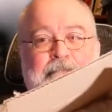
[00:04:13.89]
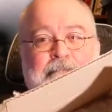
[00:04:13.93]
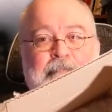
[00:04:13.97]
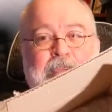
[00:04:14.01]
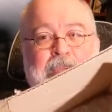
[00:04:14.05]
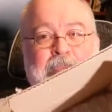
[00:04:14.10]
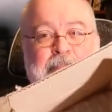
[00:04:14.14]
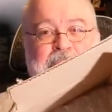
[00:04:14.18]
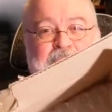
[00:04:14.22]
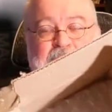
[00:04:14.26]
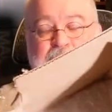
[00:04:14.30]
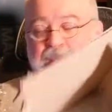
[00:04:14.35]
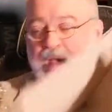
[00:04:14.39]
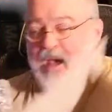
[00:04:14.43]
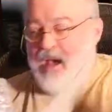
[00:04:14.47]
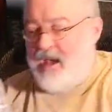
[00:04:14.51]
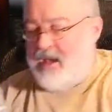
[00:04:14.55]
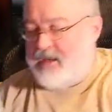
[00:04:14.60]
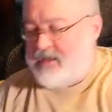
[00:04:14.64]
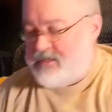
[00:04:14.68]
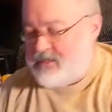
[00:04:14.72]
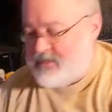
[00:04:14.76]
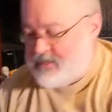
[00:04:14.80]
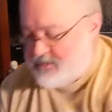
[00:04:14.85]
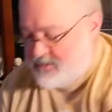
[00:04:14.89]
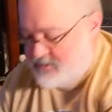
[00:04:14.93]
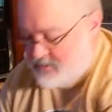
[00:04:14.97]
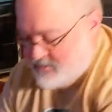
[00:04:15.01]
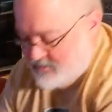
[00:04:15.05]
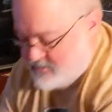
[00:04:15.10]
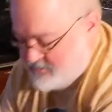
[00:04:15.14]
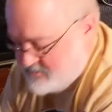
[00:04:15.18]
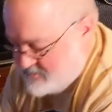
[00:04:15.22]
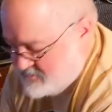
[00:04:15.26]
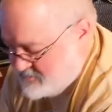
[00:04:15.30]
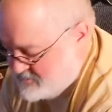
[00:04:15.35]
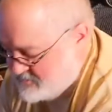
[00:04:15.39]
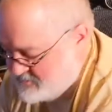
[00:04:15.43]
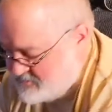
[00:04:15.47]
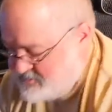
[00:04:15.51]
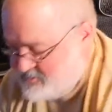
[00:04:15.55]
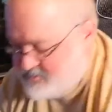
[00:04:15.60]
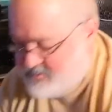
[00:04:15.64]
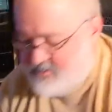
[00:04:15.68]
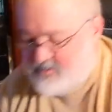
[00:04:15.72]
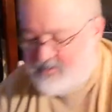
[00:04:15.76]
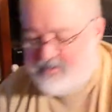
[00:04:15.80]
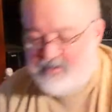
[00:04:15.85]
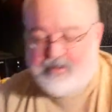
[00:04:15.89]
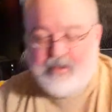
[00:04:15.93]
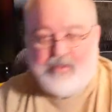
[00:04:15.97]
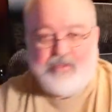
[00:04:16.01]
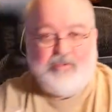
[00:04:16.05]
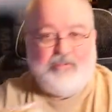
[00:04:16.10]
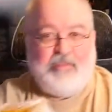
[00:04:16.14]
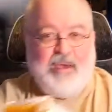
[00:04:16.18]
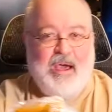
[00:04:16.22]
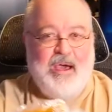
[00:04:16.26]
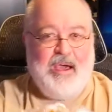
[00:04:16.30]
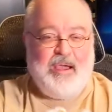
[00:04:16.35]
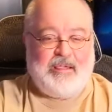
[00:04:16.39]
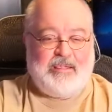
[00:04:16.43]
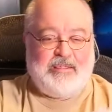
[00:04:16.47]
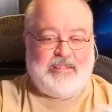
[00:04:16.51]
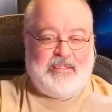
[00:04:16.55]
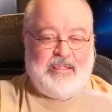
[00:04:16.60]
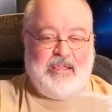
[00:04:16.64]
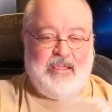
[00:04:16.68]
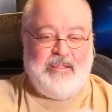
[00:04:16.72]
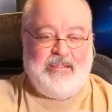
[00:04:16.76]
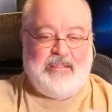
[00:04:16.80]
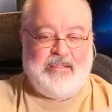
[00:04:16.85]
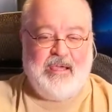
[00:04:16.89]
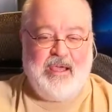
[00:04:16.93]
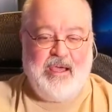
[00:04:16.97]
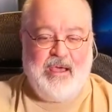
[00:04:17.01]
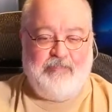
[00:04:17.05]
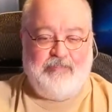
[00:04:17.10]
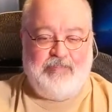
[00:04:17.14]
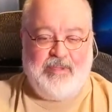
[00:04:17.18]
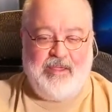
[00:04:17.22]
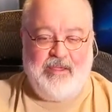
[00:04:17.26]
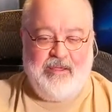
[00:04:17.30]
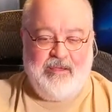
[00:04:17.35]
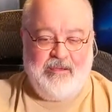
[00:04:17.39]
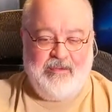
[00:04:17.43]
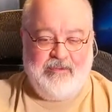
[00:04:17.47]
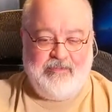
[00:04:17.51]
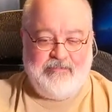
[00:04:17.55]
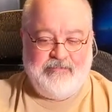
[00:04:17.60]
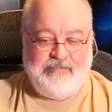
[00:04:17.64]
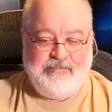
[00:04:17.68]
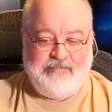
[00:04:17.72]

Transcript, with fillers: Empty box. Another box on top here.